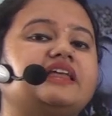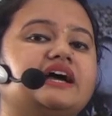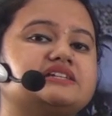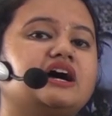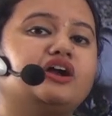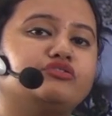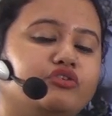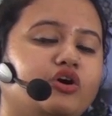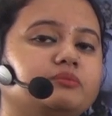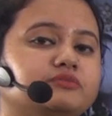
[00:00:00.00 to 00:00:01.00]
that are
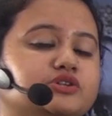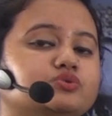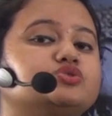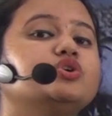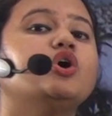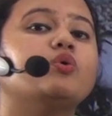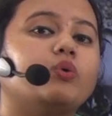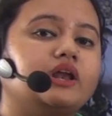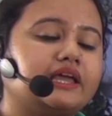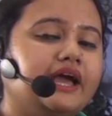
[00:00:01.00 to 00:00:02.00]
formed due to
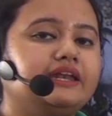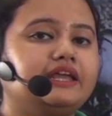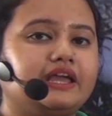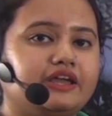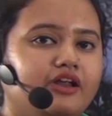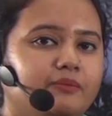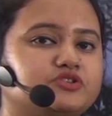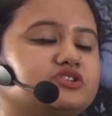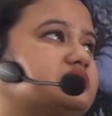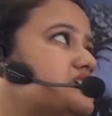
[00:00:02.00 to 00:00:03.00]
volcanic
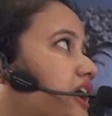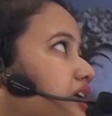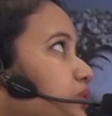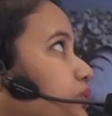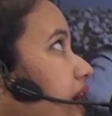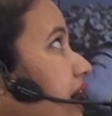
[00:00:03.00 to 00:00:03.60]
eruptions are known